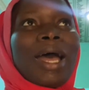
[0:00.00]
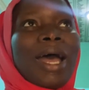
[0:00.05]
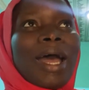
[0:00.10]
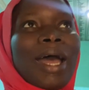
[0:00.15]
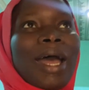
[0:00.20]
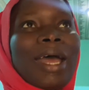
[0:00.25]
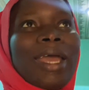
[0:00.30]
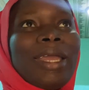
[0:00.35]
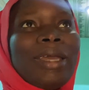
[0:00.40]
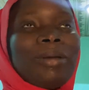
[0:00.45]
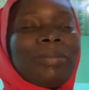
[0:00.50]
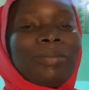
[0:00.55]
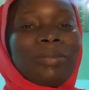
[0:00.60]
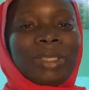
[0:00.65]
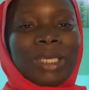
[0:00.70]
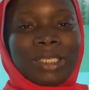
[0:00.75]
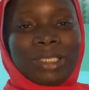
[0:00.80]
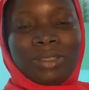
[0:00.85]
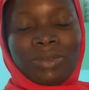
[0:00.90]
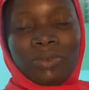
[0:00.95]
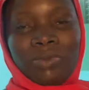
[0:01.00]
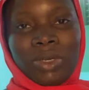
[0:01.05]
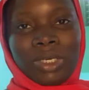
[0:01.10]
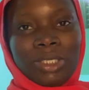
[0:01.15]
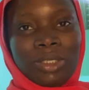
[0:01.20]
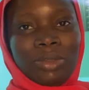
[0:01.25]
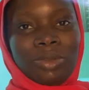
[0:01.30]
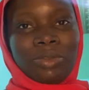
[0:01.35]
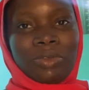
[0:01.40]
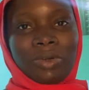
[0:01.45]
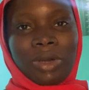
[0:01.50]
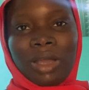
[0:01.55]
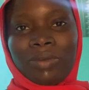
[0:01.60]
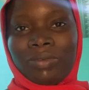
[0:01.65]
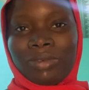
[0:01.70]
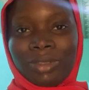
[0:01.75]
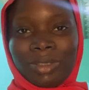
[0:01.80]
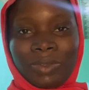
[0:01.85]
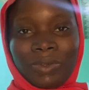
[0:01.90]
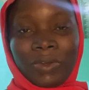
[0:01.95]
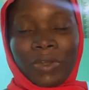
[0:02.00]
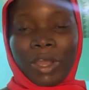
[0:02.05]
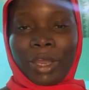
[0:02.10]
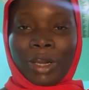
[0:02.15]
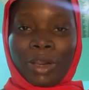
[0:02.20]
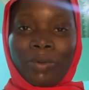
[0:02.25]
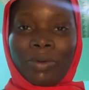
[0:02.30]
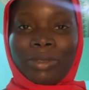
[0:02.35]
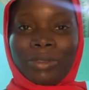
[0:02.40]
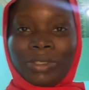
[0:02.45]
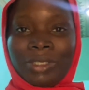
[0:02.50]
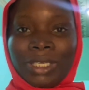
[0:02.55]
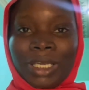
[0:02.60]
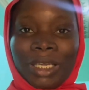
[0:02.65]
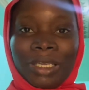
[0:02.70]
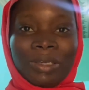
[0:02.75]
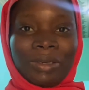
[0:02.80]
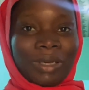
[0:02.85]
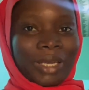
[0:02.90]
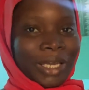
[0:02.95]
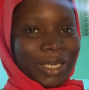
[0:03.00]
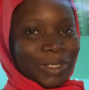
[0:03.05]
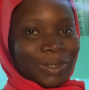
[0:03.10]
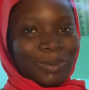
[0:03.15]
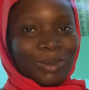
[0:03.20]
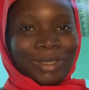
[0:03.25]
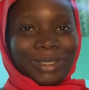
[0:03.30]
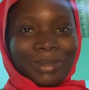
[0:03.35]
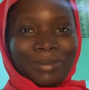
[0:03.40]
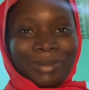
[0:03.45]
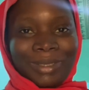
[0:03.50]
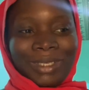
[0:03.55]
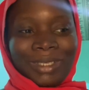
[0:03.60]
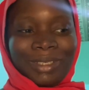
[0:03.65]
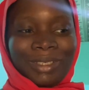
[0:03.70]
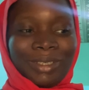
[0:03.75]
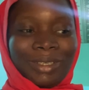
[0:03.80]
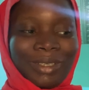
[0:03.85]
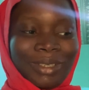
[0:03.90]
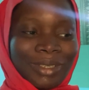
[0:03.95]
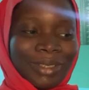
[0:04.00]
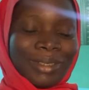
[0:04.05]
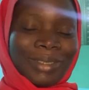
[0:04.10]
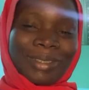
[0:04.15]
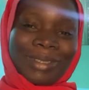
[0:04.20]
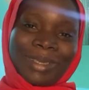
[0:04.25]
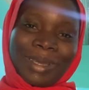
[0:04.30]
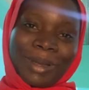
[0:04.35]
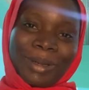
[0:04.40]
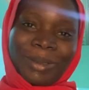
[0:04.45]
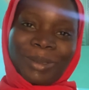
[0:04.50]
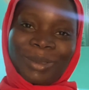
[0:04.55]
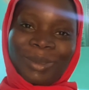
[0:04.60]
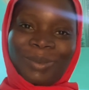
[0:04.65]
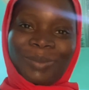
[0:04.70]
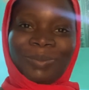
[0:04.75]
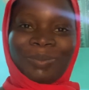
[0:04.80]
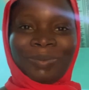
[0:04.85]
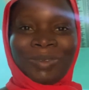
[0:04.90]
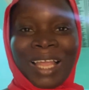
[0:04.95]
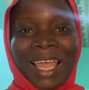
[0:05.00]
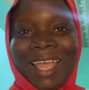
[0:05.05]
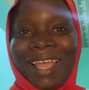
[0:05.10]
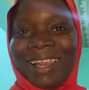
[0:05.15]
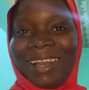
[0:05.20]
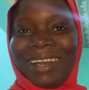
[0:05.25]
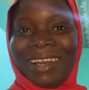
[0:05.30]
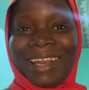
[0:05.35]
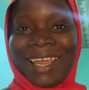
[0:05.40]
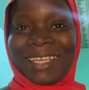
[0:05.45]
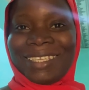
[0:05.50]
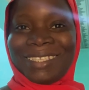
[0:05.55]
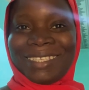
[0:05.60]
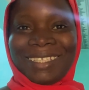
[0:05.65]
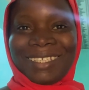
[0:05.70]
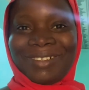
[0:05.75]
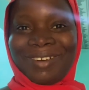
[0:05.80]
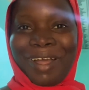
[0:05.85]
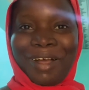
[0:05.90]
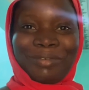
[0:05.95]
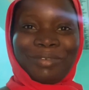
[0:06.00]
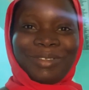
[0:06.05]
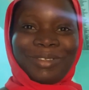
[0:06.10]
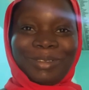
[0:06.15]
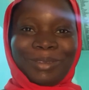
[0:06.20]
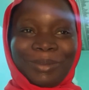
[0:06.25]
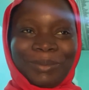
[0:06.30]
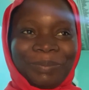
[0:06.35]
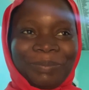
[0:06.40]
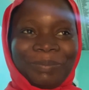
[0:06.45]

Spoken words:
I am getting ready to travel and I want to take you guys with me. So, let's travel!